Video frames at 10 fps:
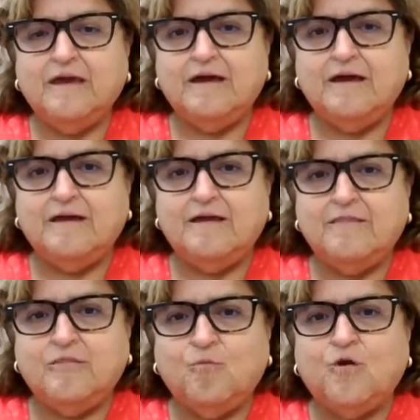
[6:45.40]

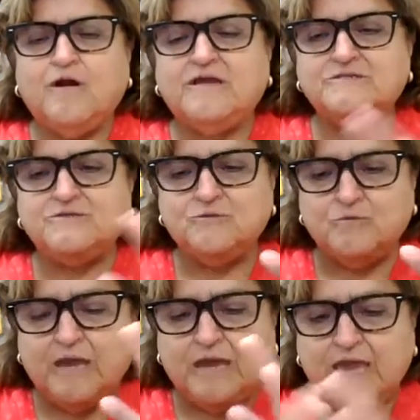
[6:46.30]
The work is
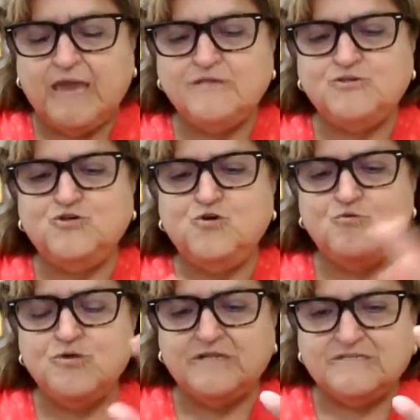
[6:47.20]
to engage
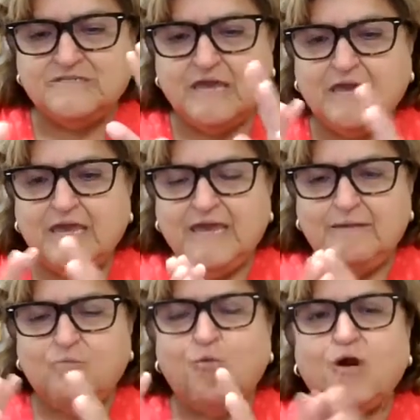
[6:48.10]
unions
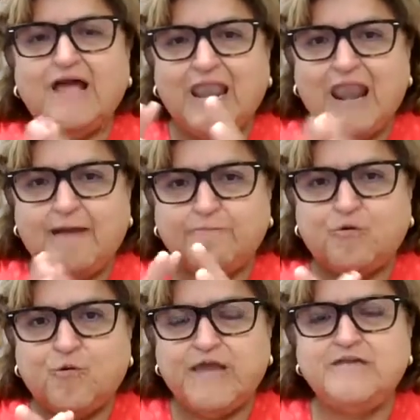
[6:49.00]
in more
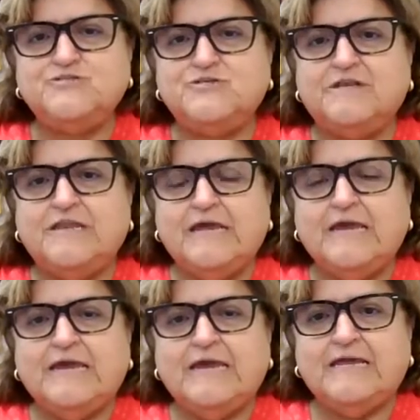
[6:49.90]
collaboration,
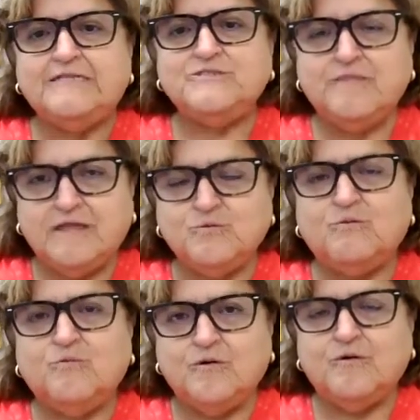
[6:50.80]
and so that's
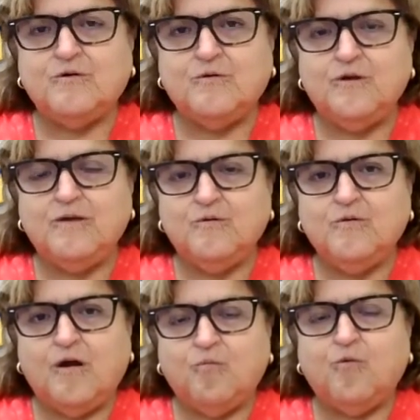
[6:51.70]
what
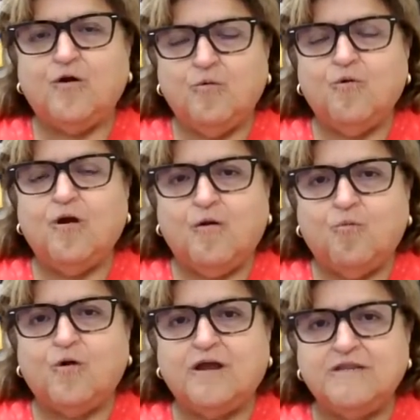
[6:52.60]
our
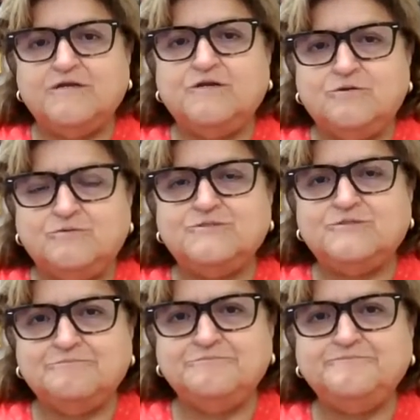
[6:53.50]
work continues.